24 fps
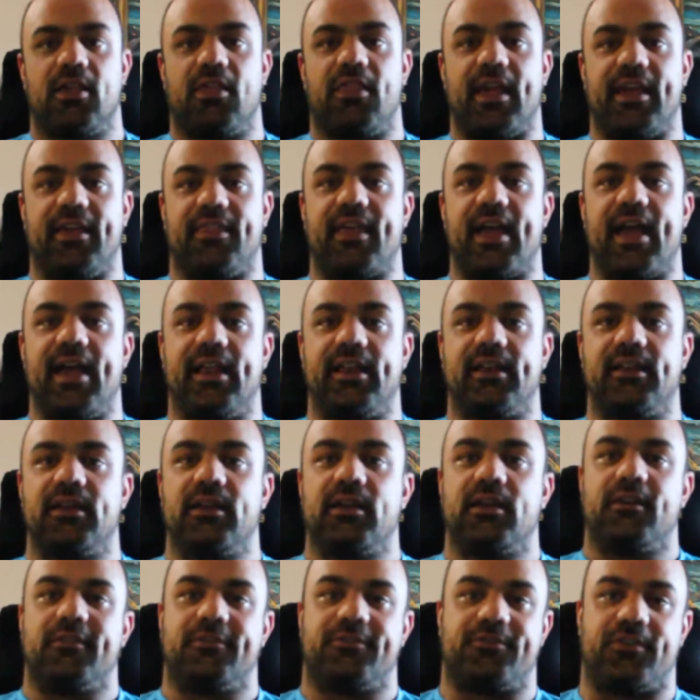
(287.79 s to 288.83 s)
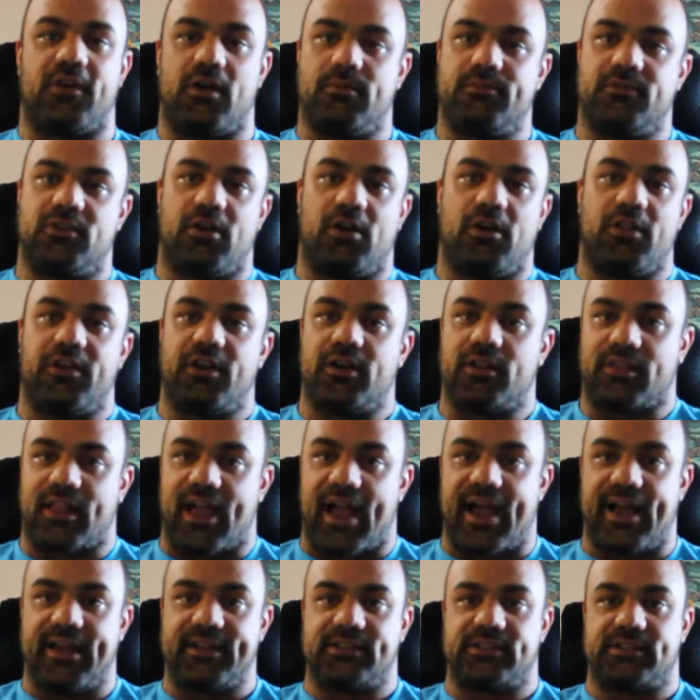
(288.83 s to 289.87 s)
They then foam roll their
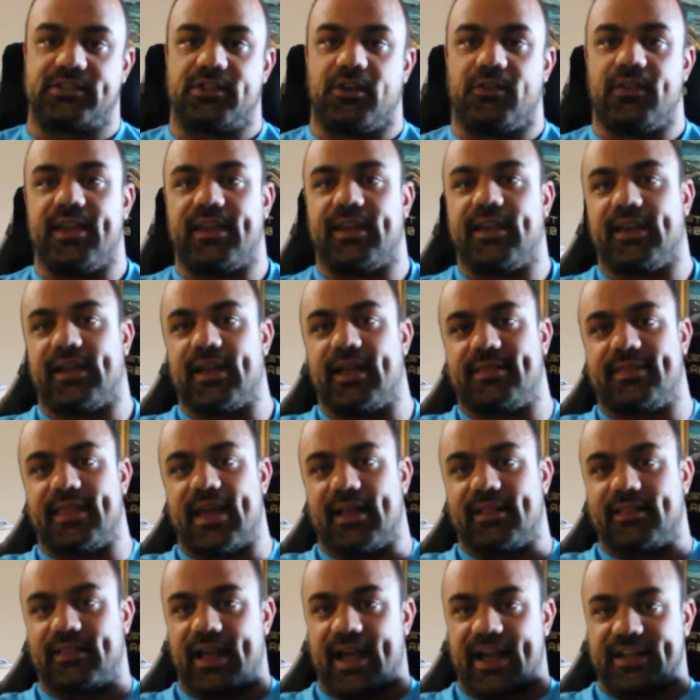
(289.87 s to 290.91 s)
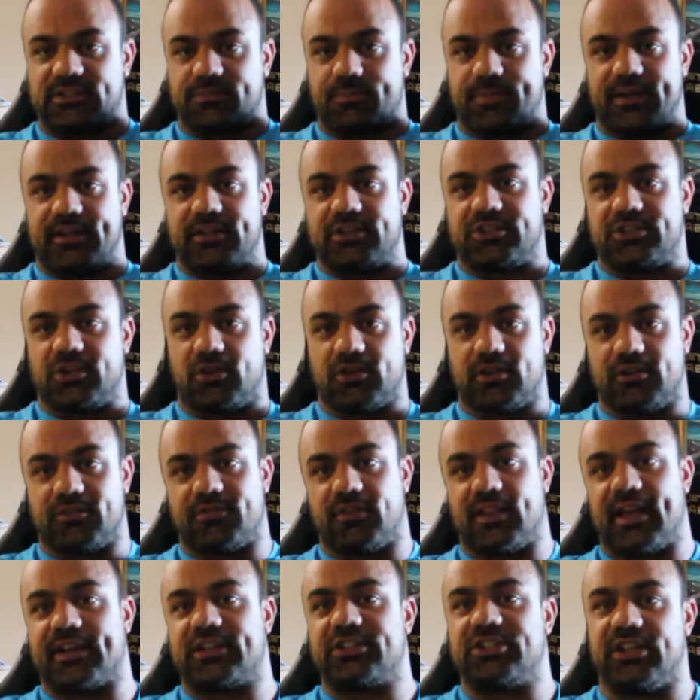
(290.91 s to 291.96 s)
lats so they can get that last bit of shoulder
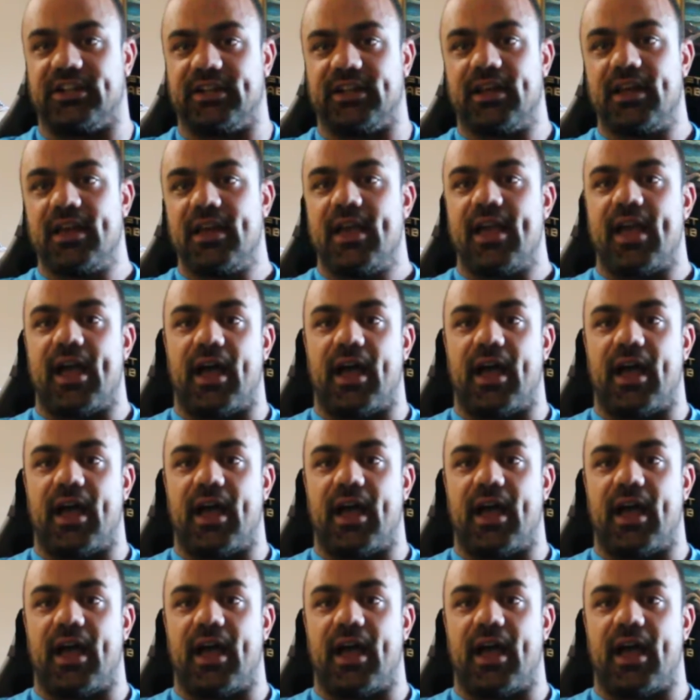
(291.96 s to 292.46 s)
flexion,